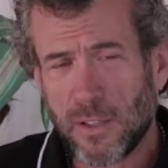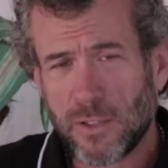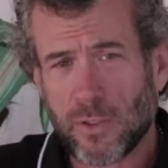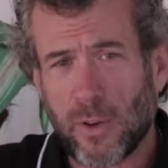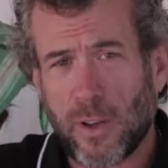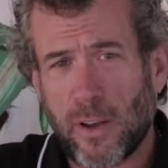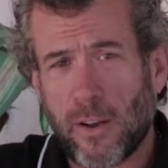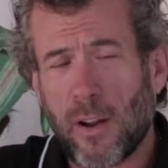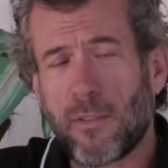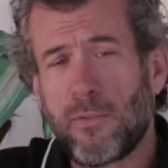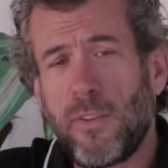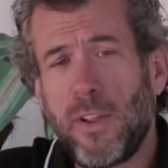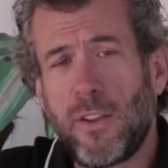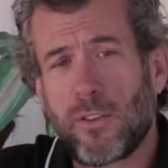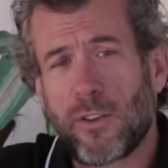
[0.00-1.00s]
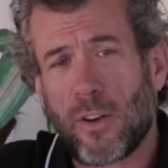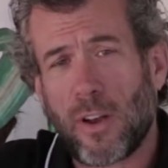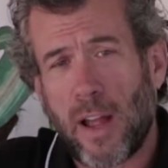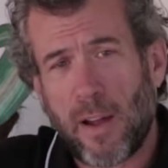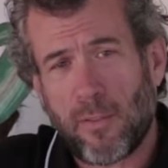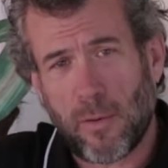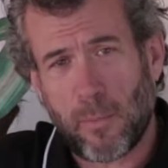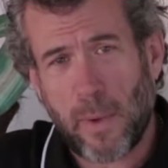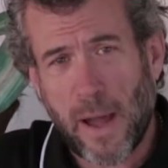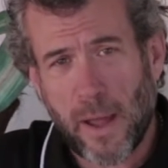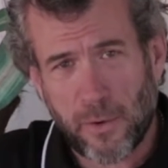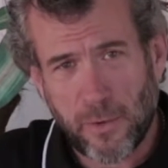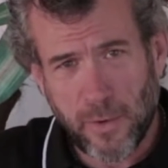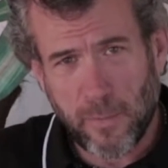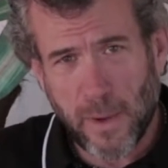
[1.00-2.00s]
So in an RV, you're going to have a
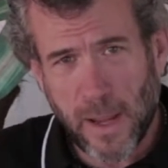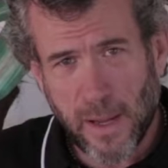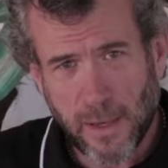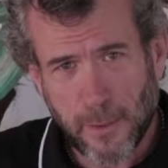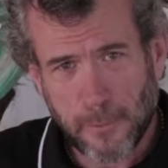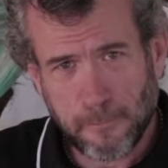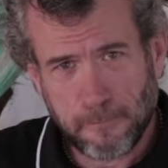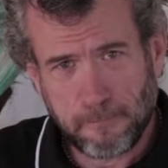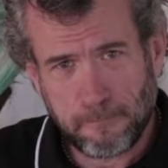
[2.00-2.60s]
battery bank,